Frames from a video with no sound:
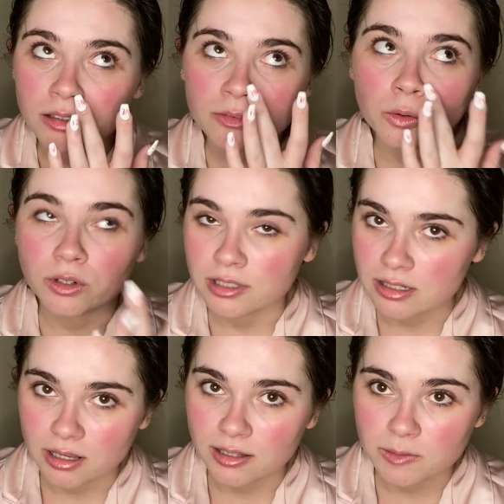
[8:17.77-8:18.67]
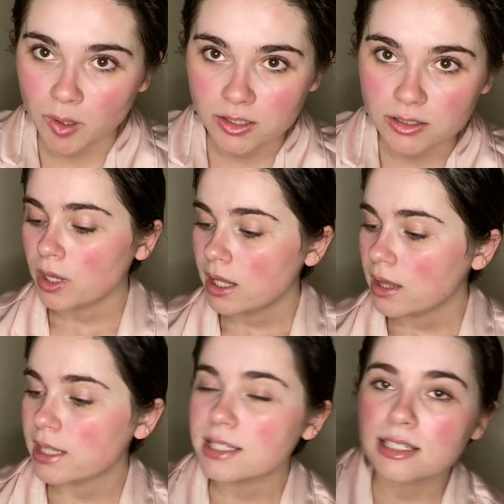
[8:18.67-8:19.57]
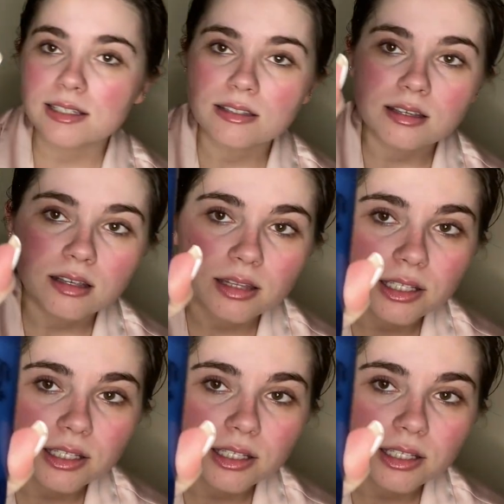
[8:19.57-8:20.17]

Of course, it's not sponsored. This is the